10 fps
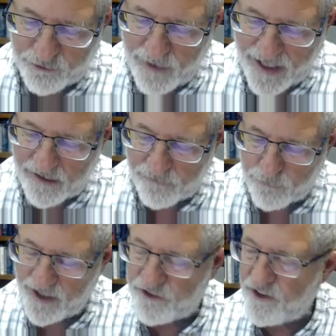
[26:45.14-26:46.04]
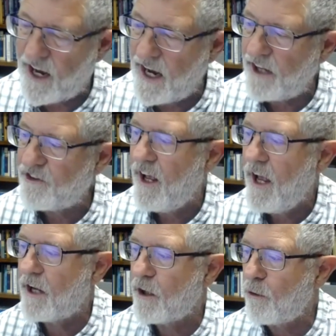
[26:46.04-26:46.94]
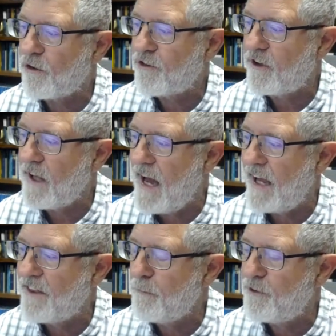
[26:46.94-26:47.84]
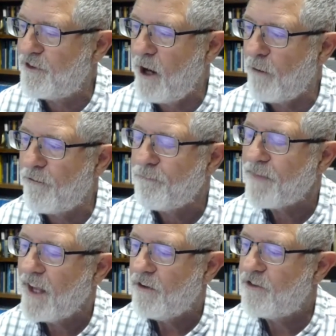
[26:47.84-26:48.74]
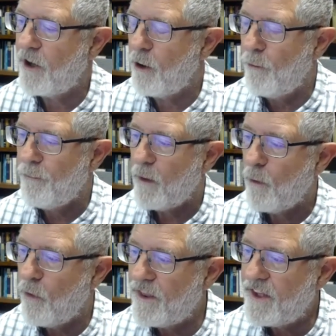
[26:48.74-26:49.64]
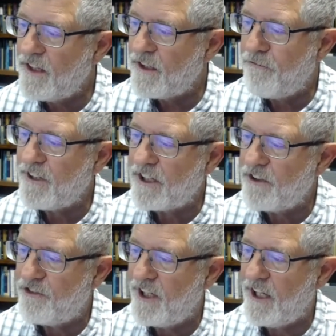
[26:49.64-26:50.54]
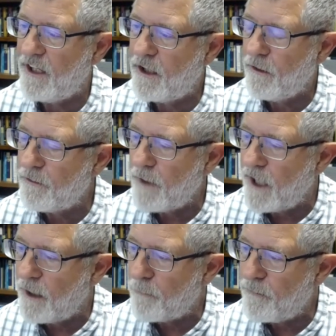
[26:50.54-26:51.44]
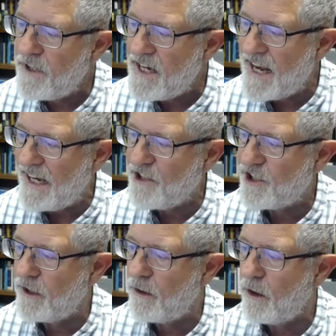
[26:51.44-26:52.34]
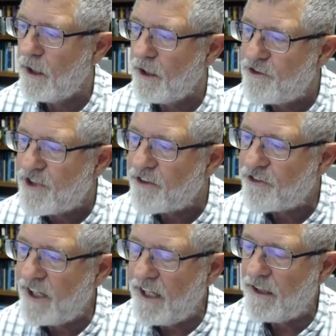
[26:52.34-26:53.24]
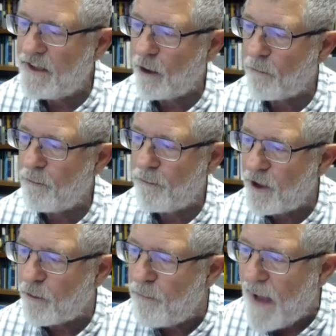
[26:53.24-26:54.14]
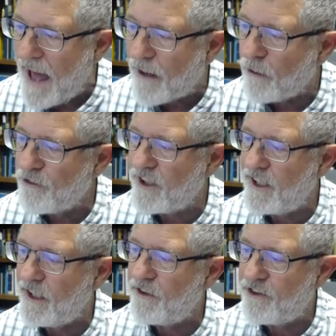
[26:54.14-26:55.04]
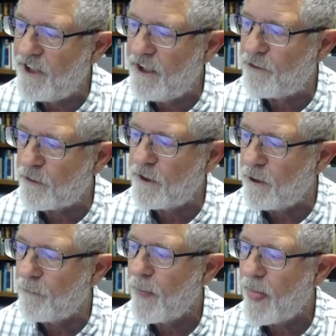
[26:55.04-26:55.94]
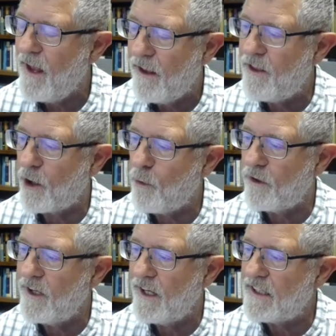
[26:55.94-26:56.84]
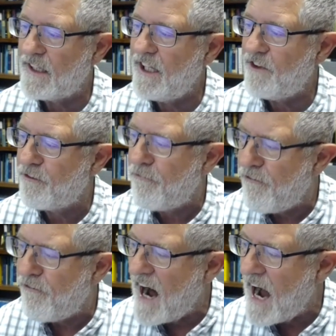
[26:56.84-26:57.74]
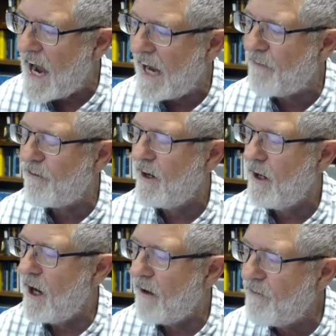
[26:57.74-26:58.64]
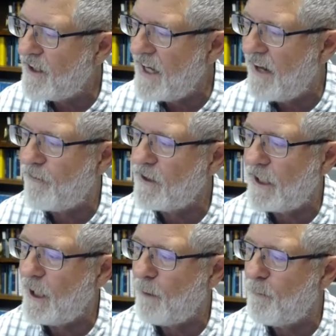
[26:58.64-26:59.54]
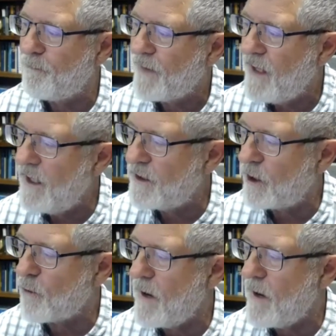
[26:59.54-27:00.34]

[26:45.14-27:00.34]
this man of great size, and of course, Goliath himself. So within the Philistine nation, just in their battles against Israel, there were at least five of the Nephilim in their